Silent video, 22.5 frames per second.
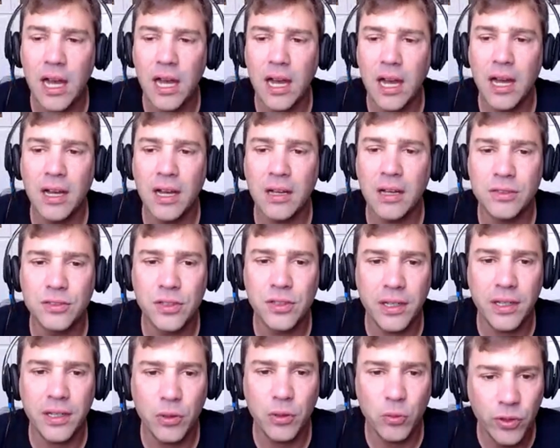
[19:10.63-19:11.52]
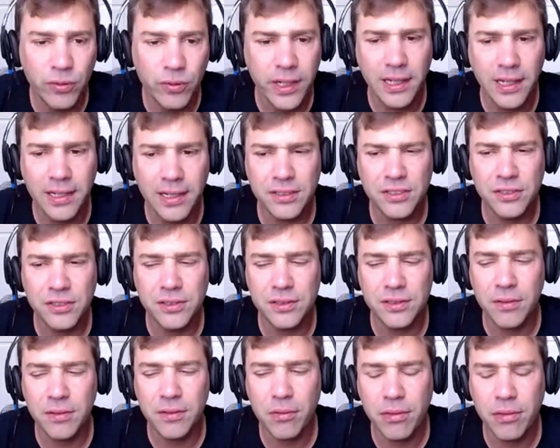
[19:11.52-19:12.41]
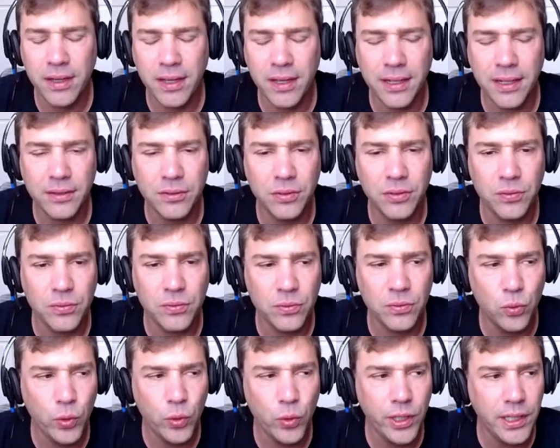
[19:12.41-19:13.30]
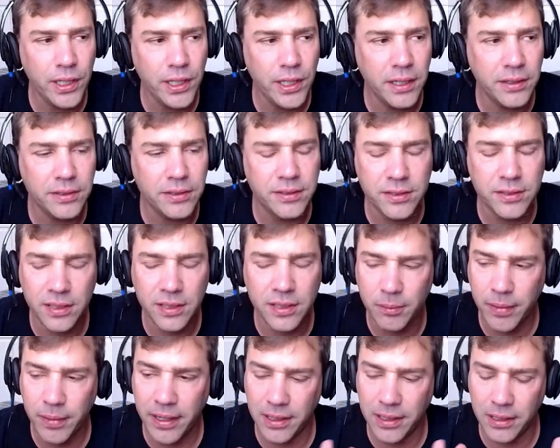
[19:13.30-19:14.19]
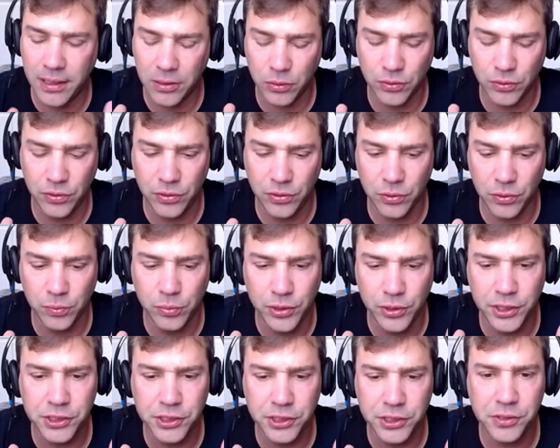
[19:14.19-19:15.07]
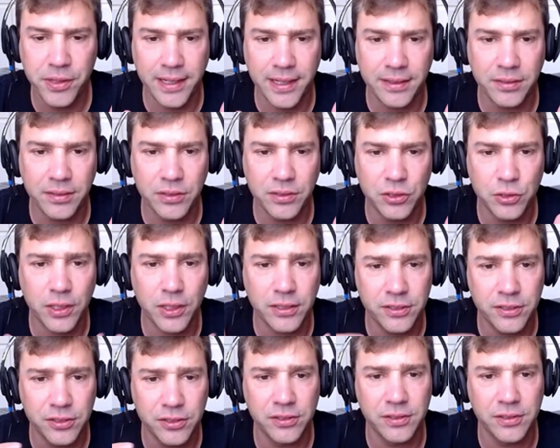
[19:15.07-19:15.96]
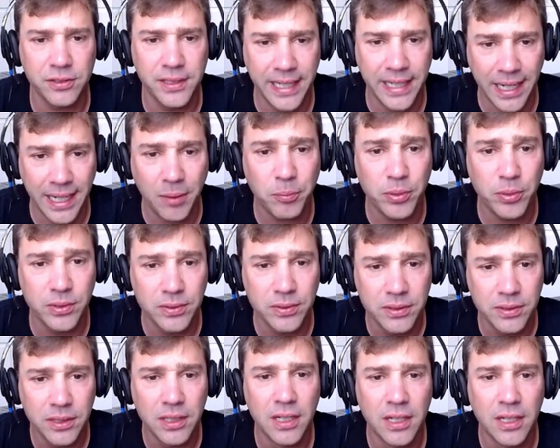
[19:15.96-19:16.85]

Uh, and we realized that we needed somehow to bridge that trust gap.